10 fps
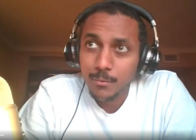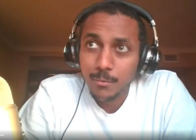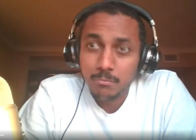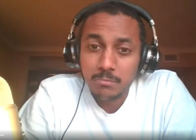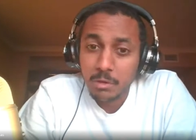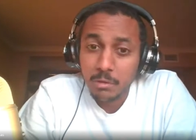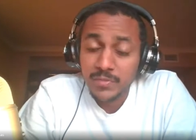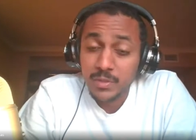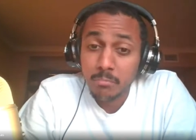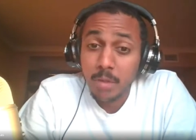you know, if
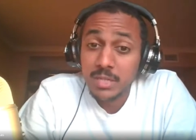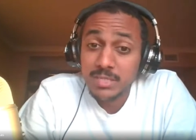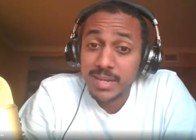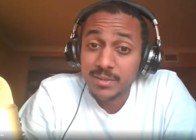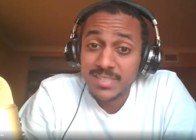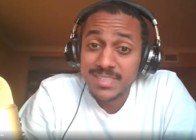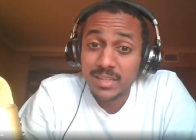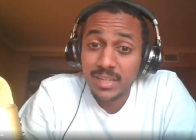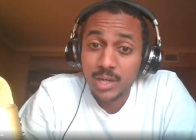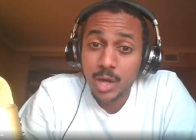your monastery is
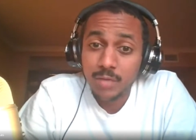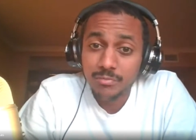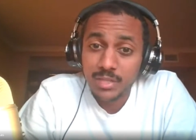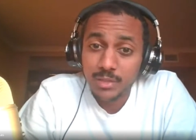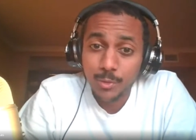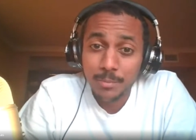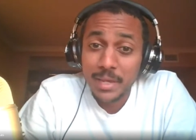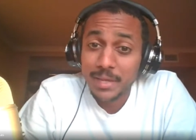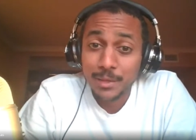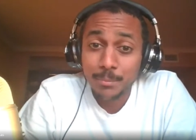selling coffee or
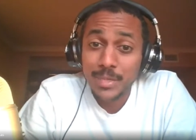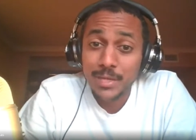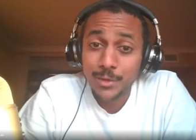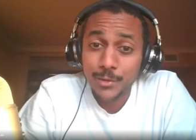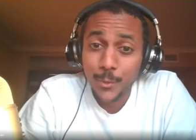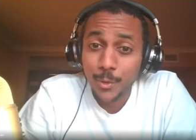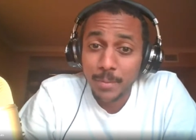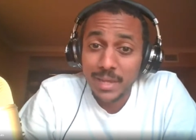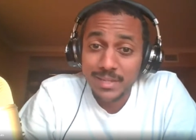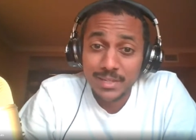making beer or
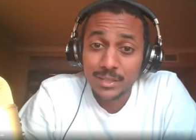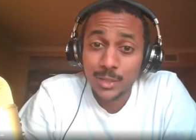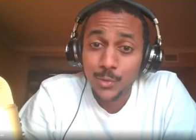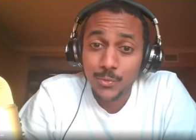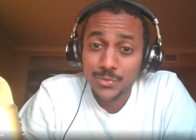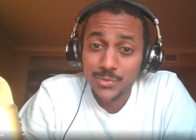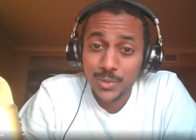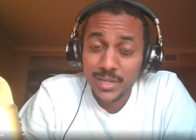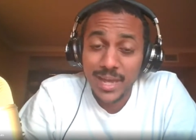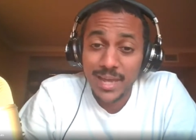making clothes or
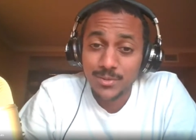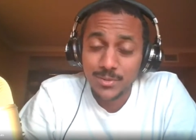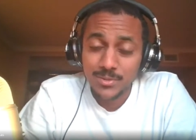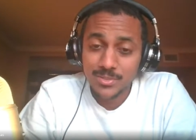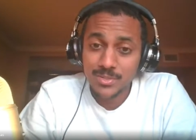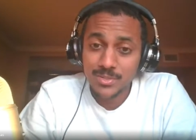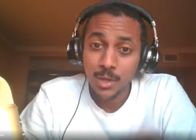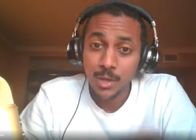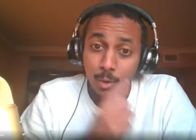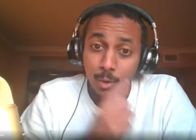candles
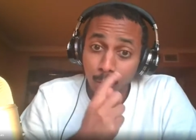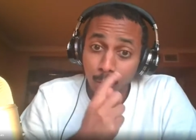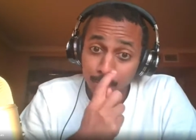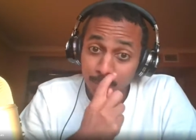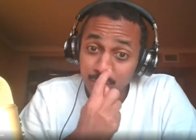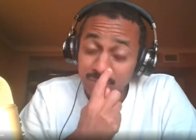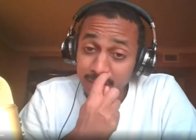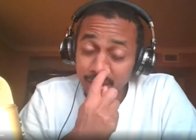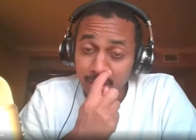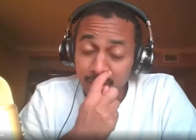or producing
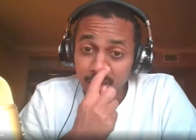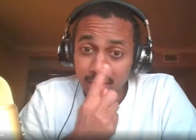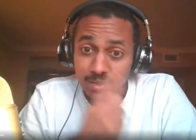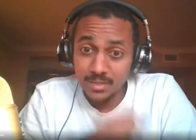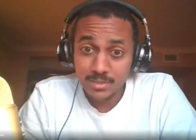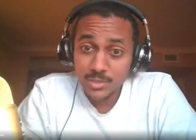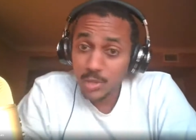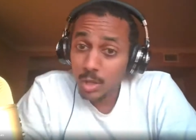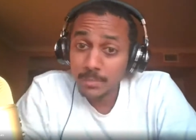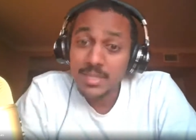uh,
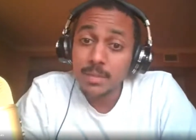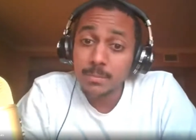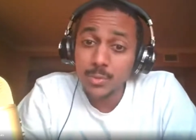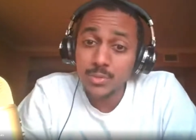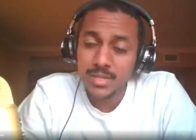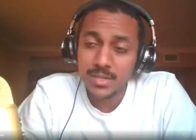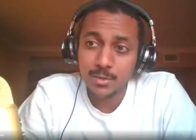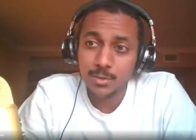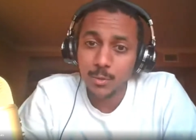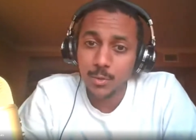psalmody music
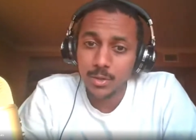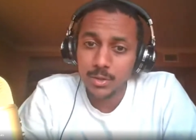or